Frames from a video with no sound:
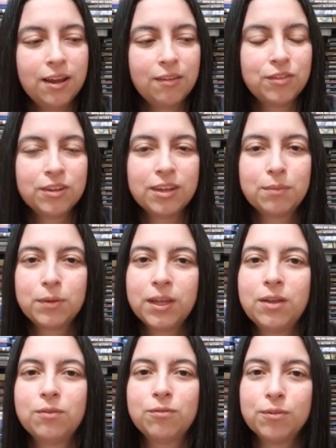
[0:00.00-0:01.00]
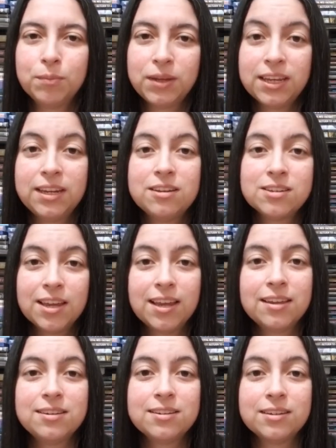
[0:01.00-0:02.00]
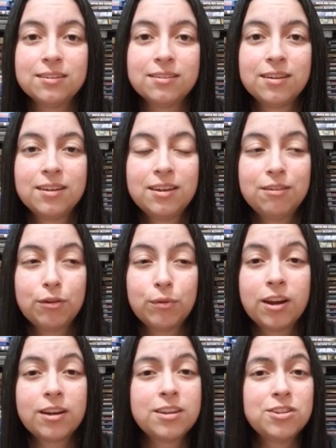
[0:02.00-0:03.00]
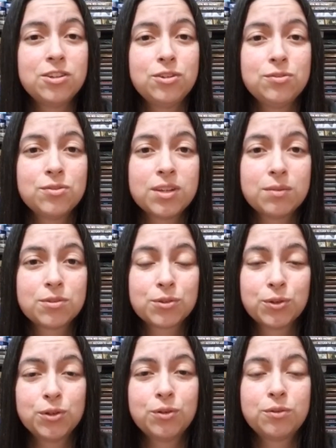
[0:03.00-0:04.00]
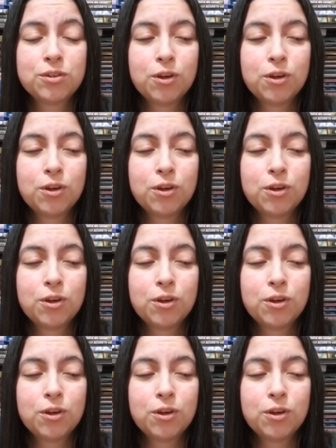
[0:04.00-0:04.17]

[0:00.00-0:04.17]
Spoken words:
I have to like play it from beginning to end, and if I run out of continues, I'm screwed.